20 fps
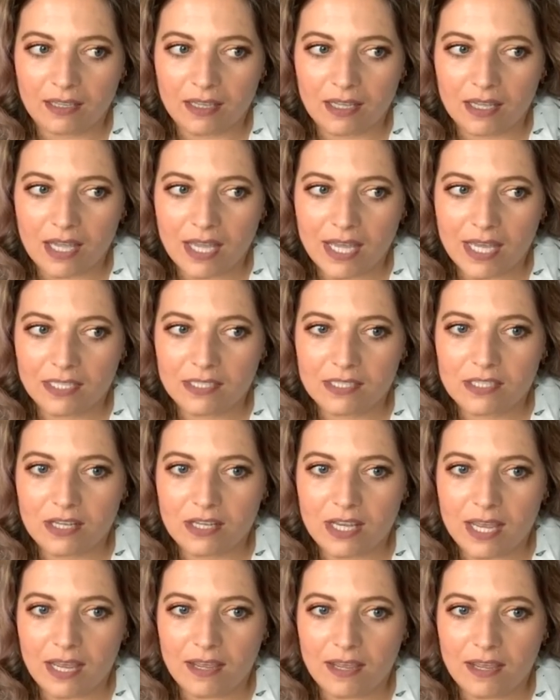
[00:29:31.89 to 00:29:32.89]
had to
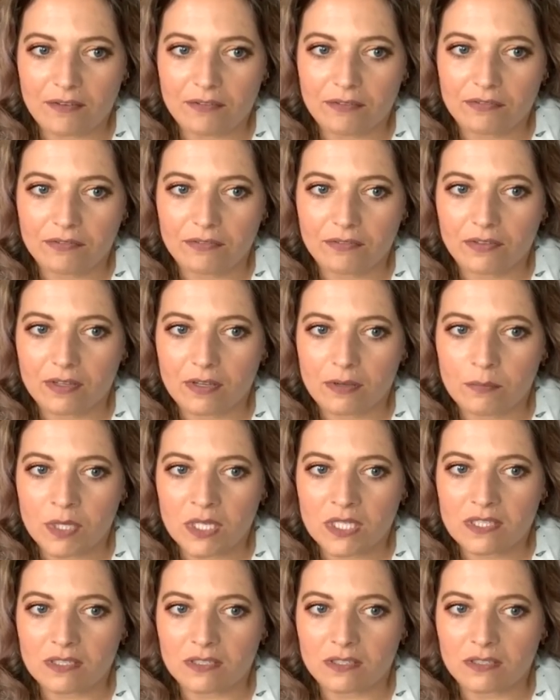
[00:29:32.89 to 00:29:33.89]
have a
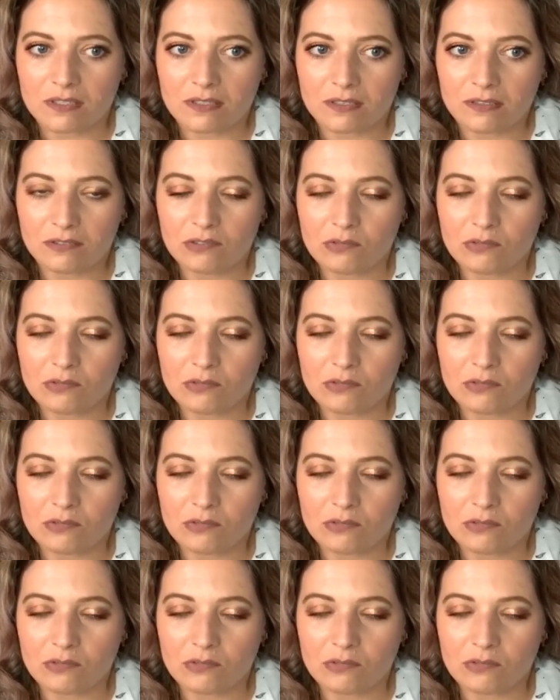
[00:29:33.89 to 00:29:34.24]
muscle